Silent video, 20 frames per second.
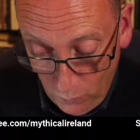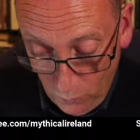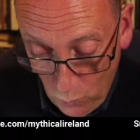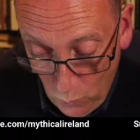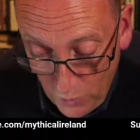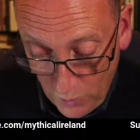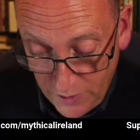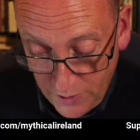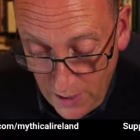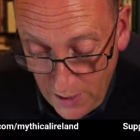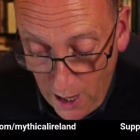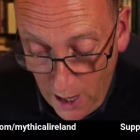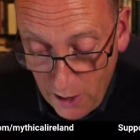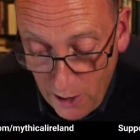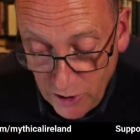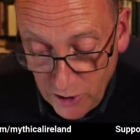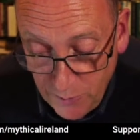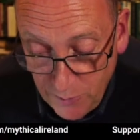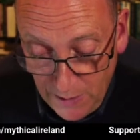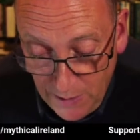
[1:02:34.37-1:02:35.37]
which the
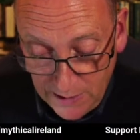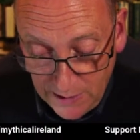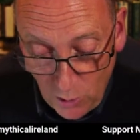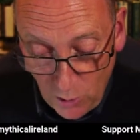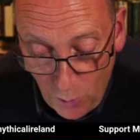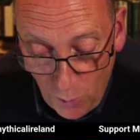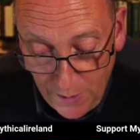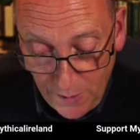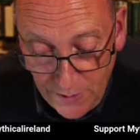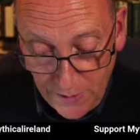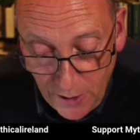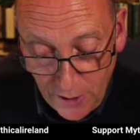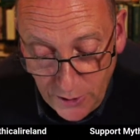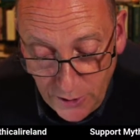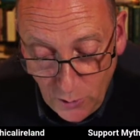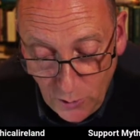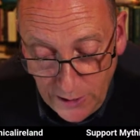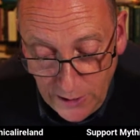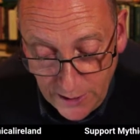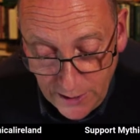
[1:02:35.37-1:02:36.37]
Irish built up in their
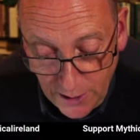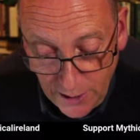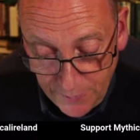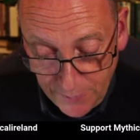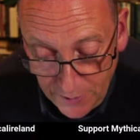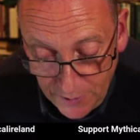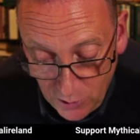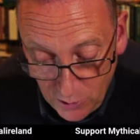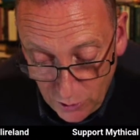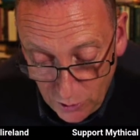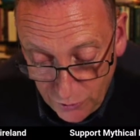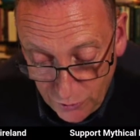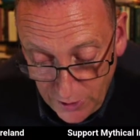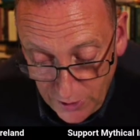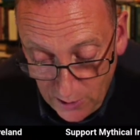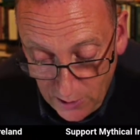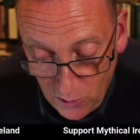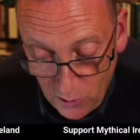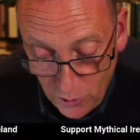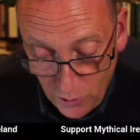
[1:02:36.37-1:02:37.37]
newly adopted country
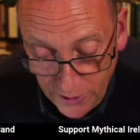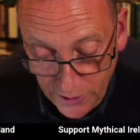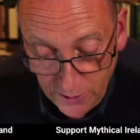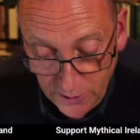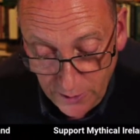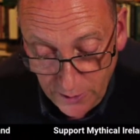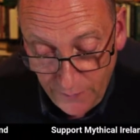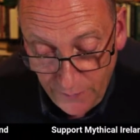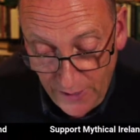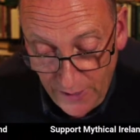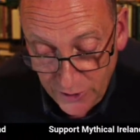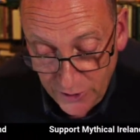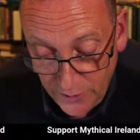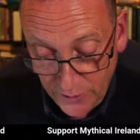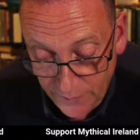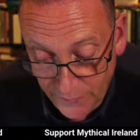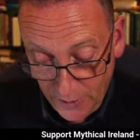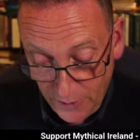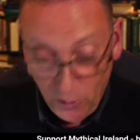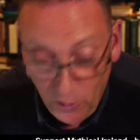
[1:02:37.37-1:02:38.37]
according to the fashion
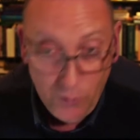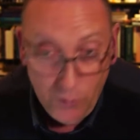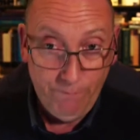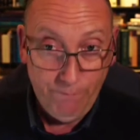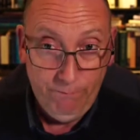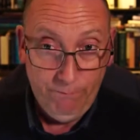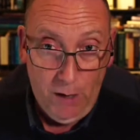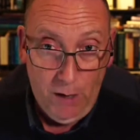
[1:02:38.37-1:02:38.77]
of their own.